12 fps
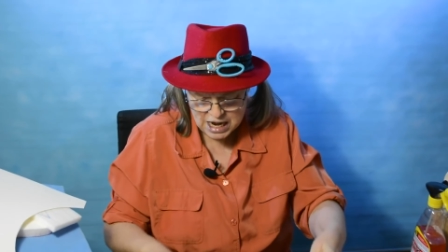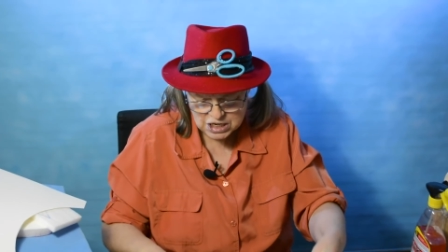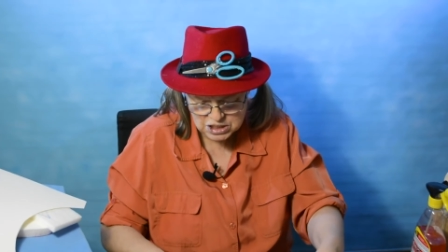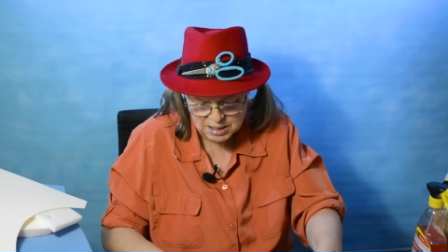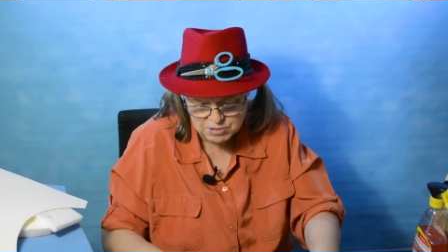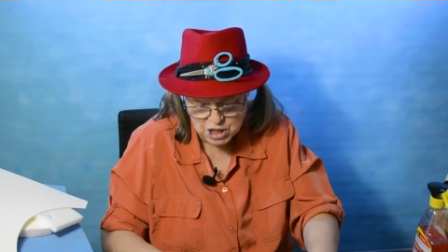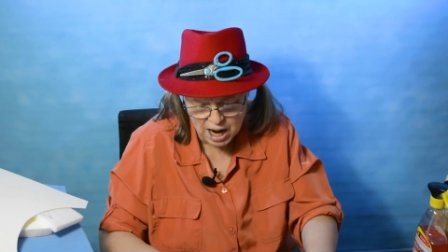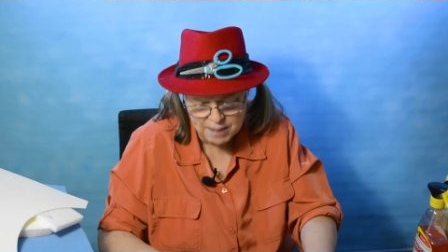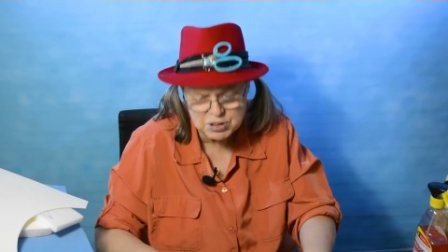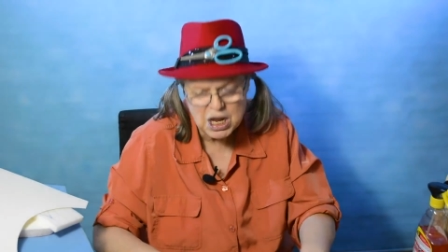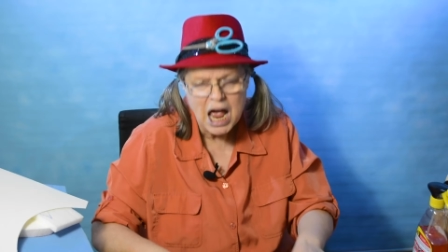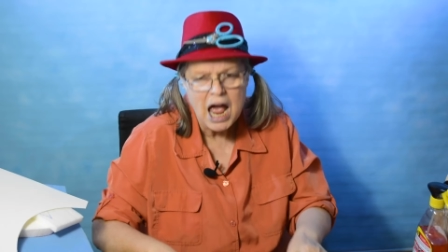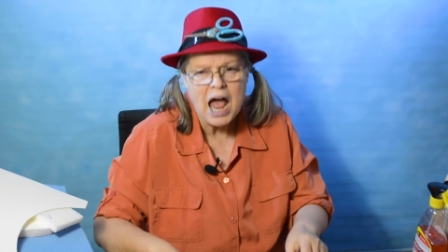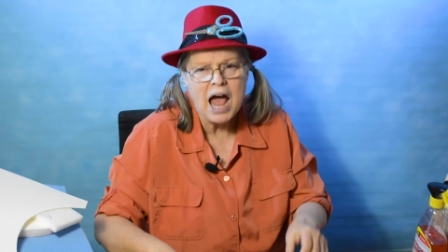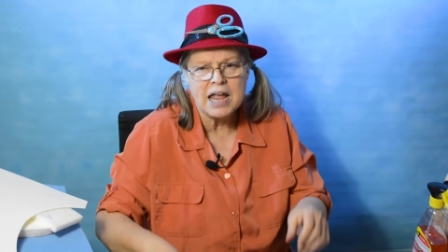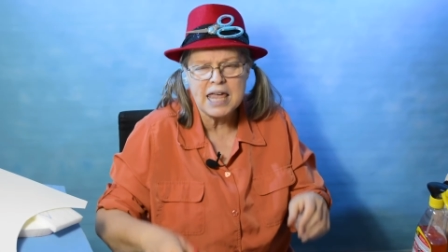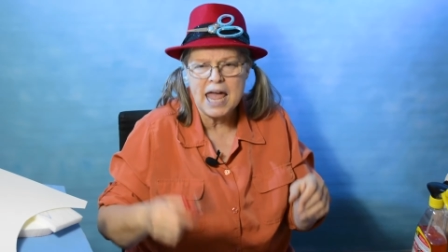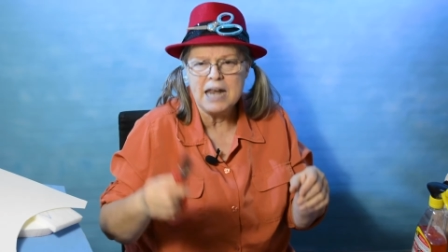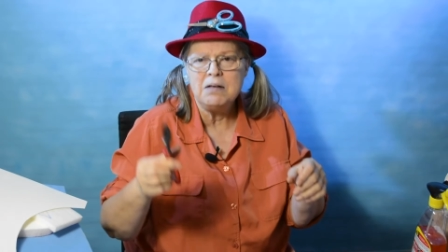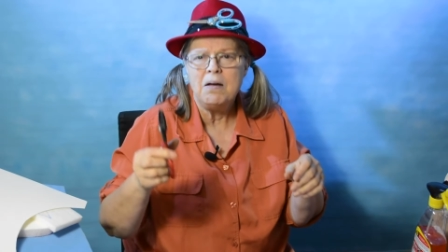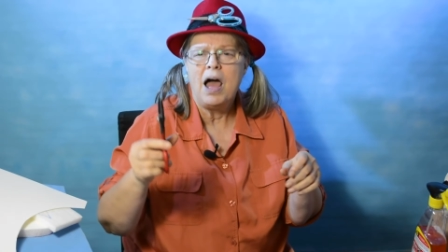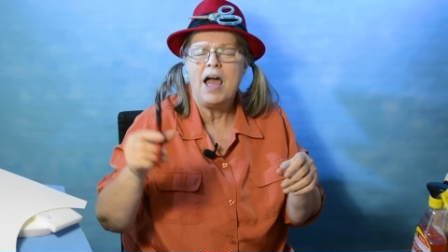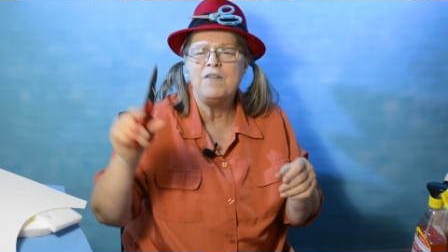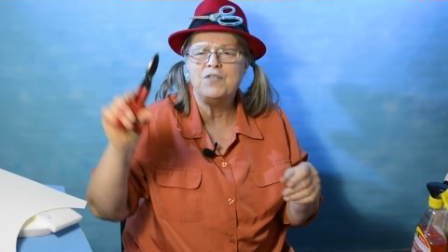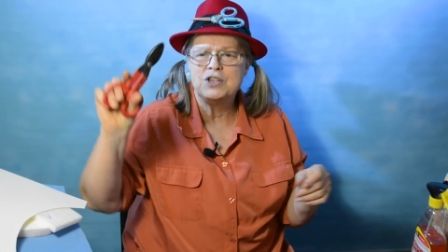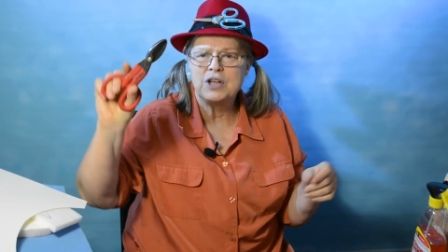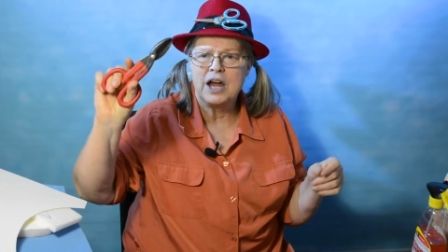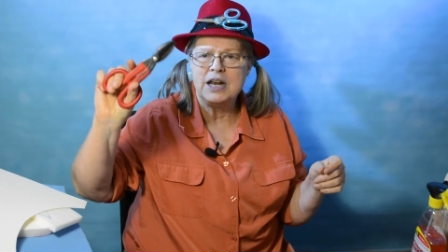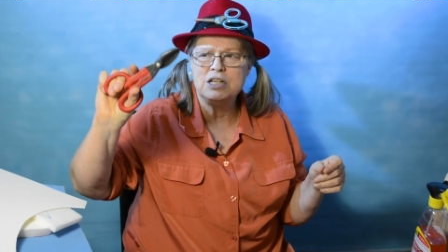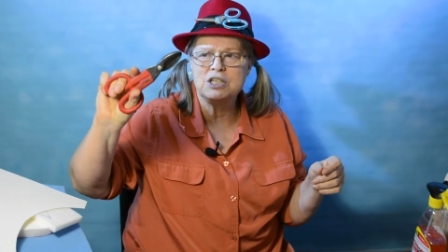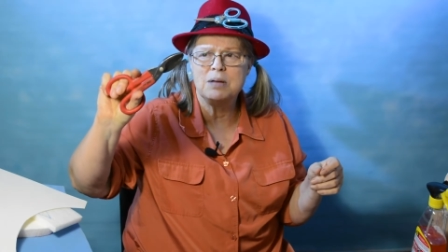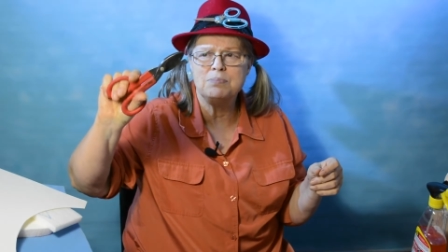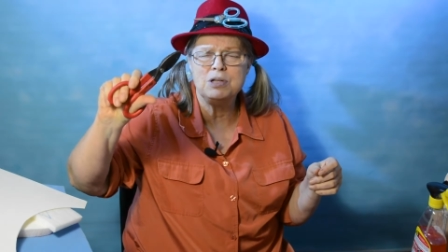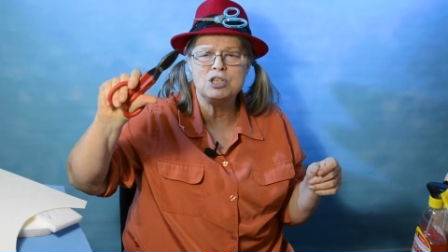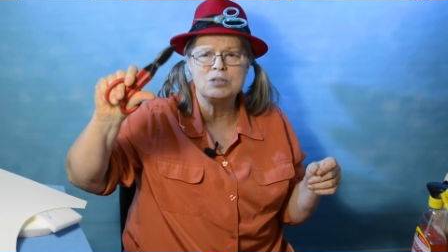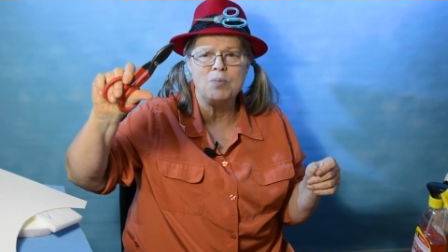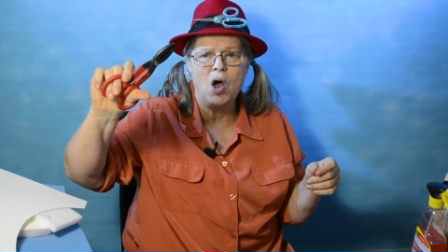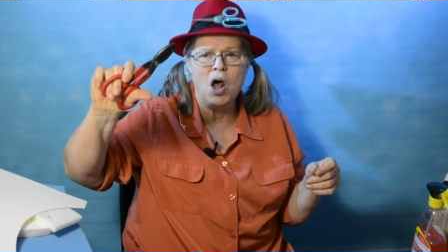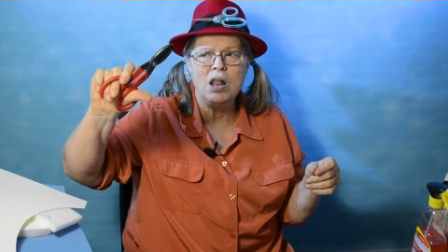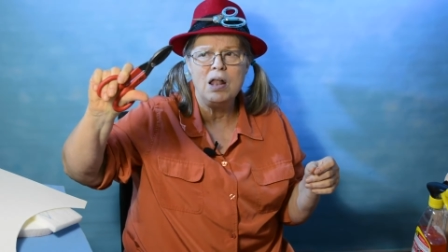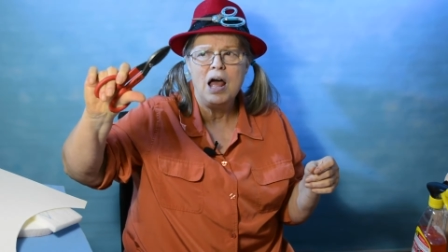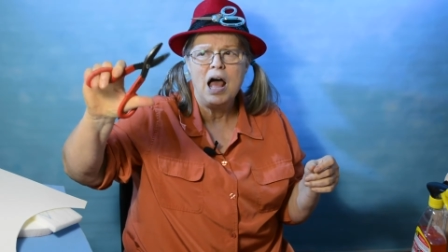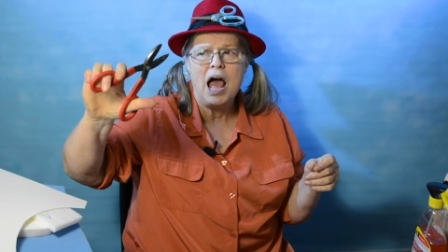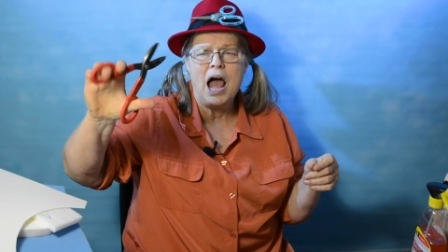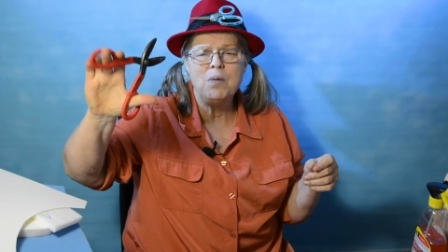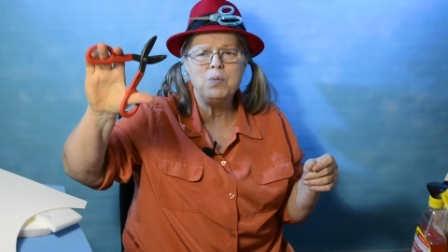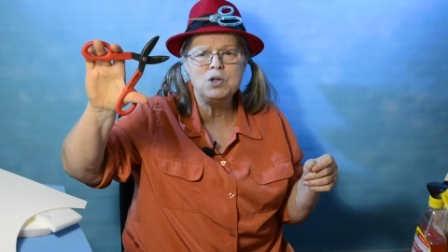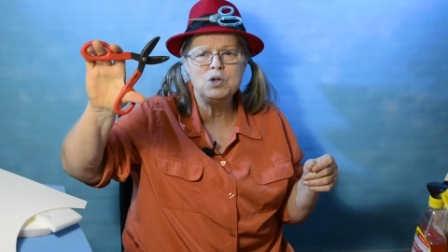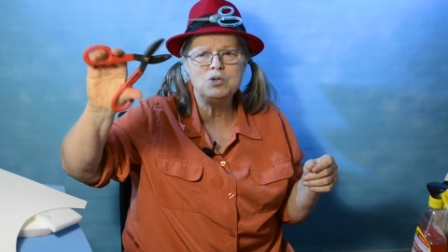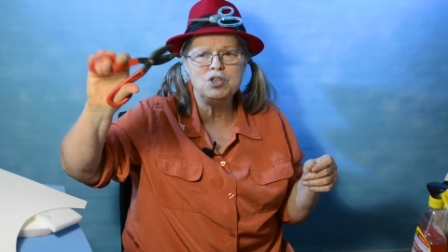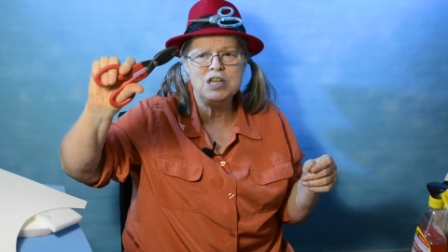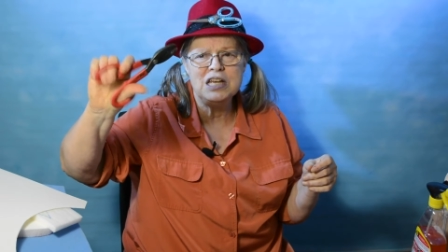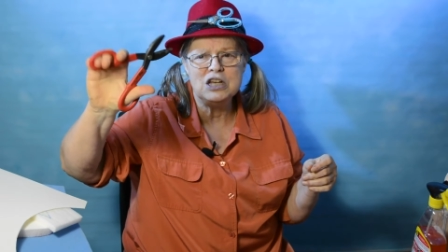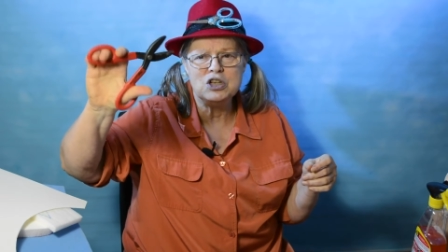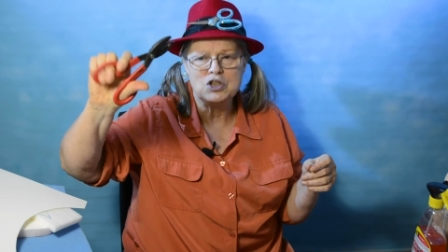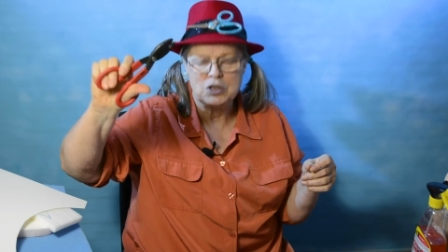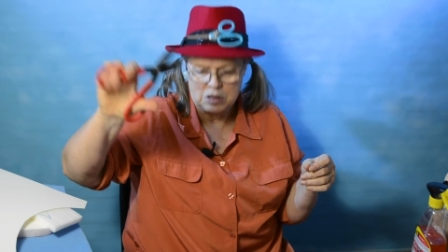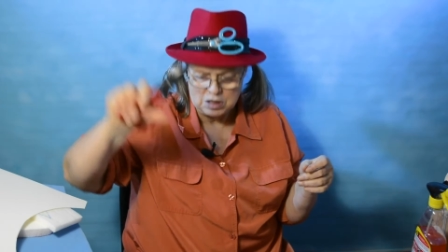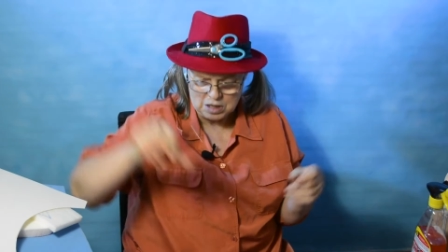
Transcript: Sometimes, again, if it's cutting something small, I will use these.